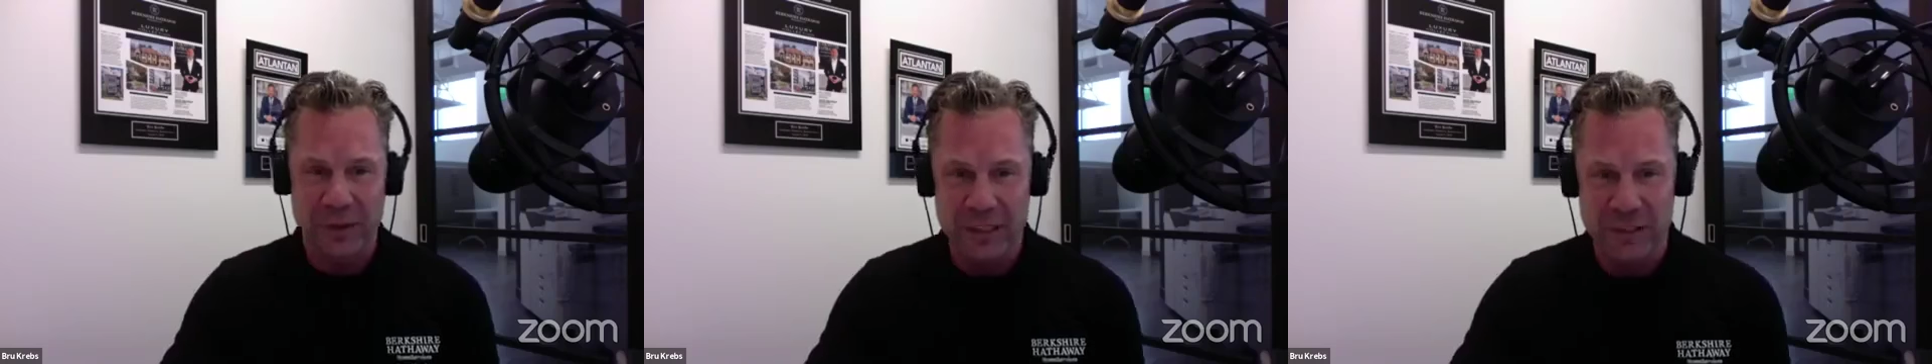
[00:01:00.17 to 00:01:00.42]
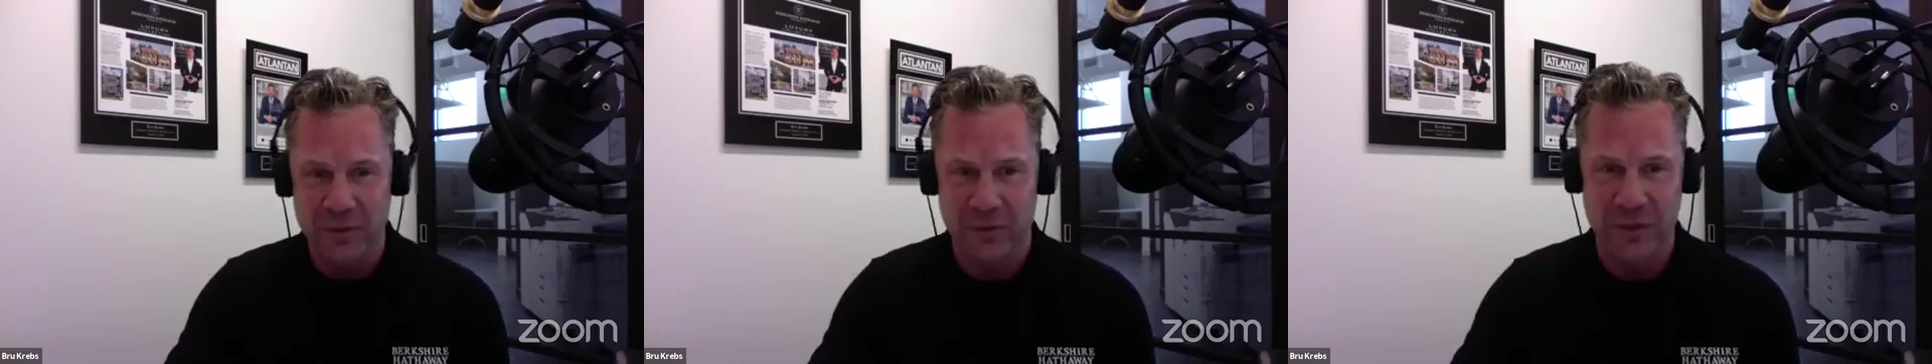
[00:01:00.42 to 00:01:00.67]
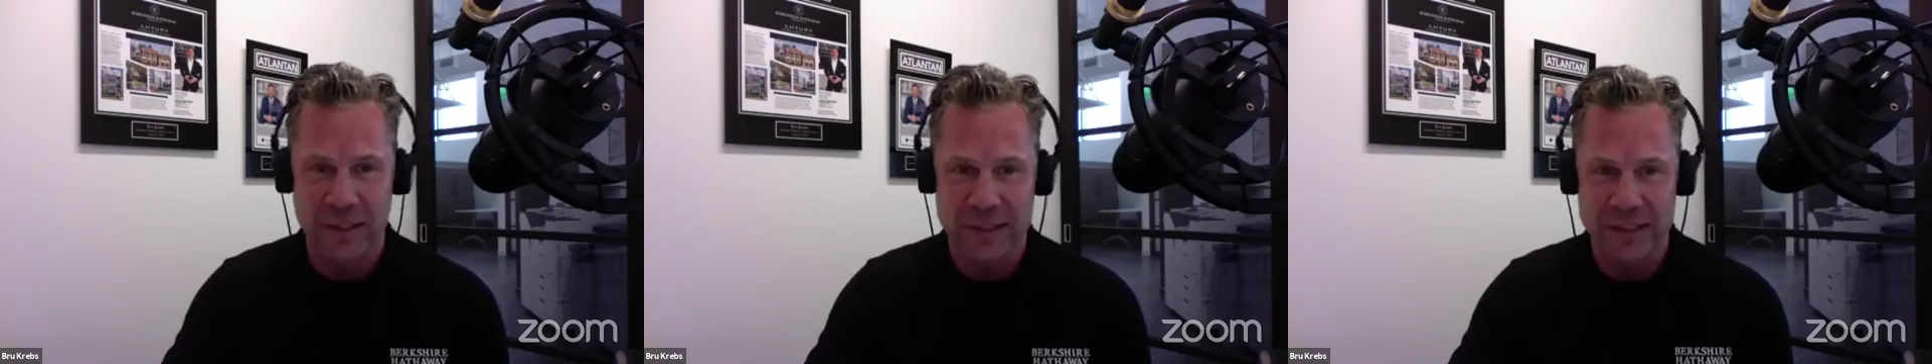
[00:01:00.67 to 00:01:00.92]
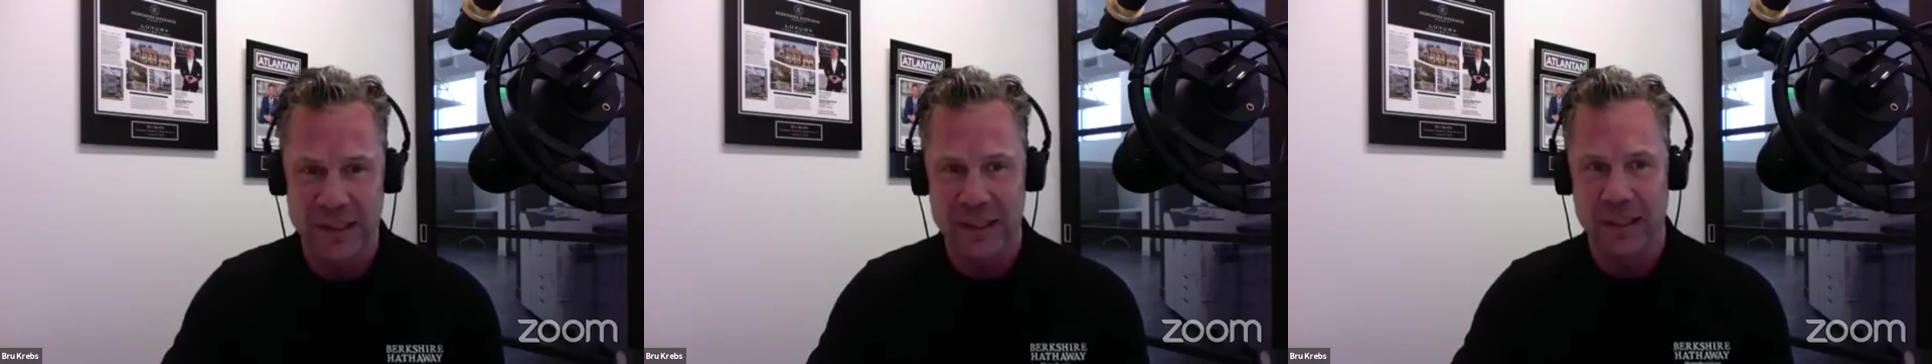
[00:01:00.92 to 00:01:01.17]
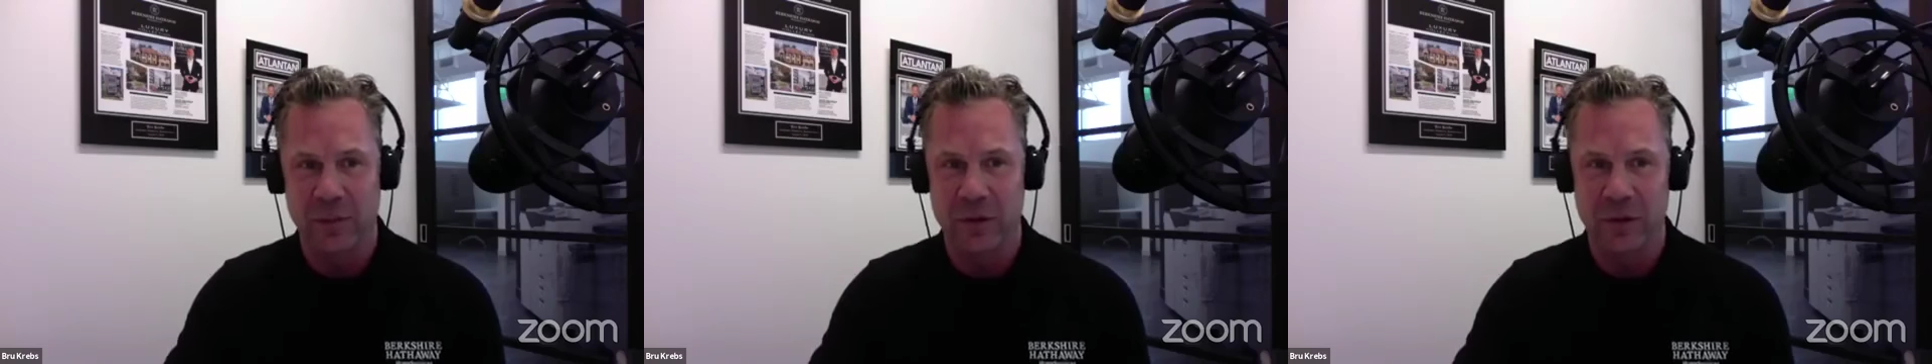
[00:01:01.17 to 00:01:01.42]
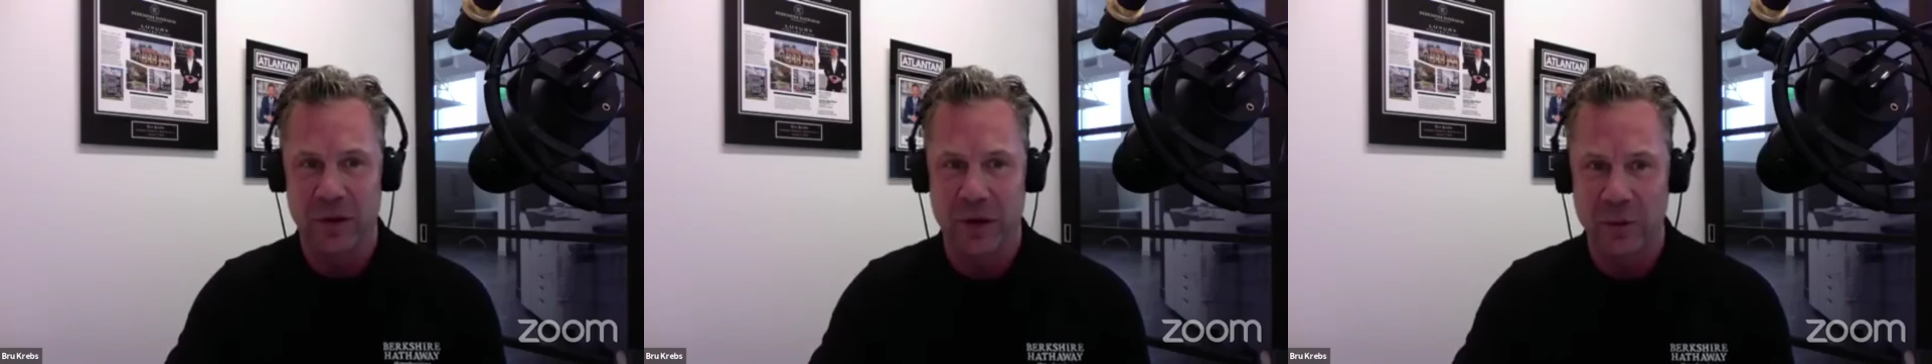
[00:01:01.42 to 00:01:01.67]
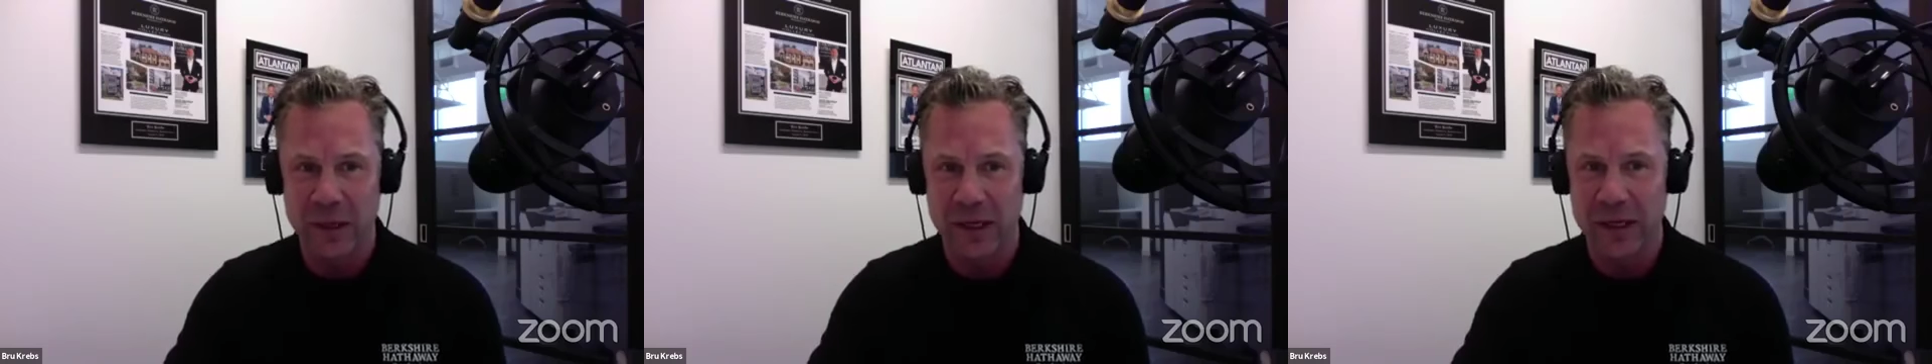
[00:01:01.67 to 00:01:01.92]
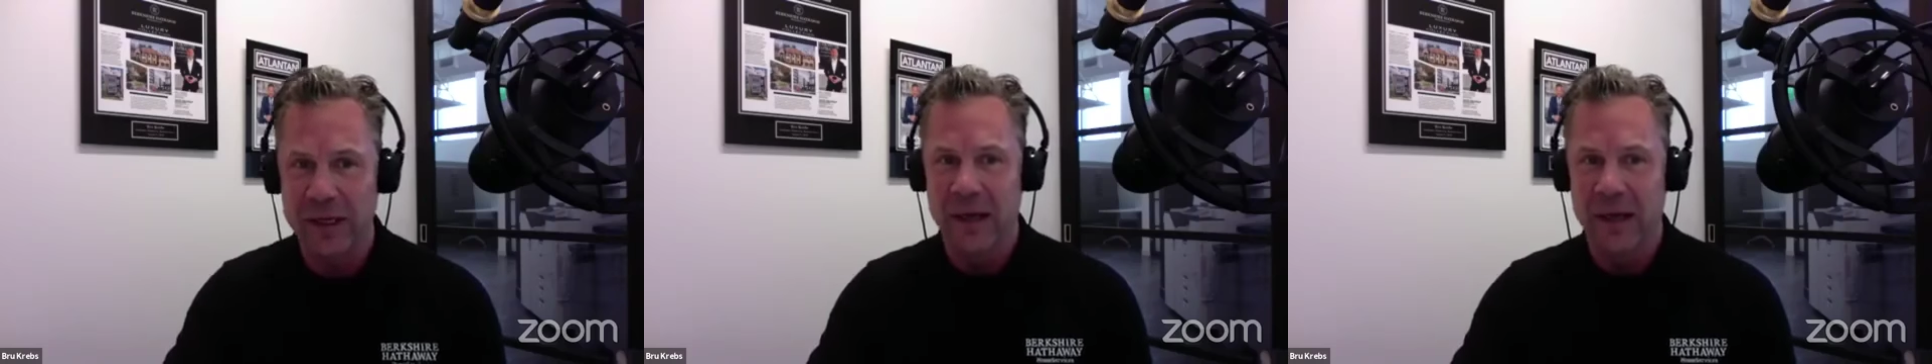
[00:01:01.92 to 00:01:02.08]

please feel free to DM or call me.